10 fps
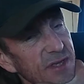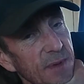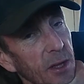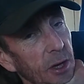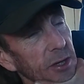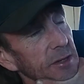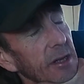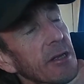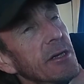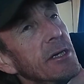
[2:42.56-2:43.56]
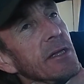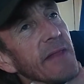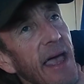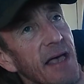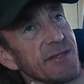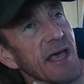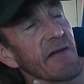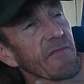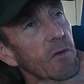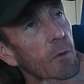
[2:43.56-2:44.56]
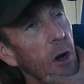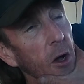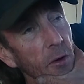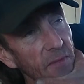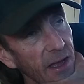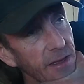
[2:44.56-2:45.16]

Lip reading: smelled like it. Like they house sat for a while, and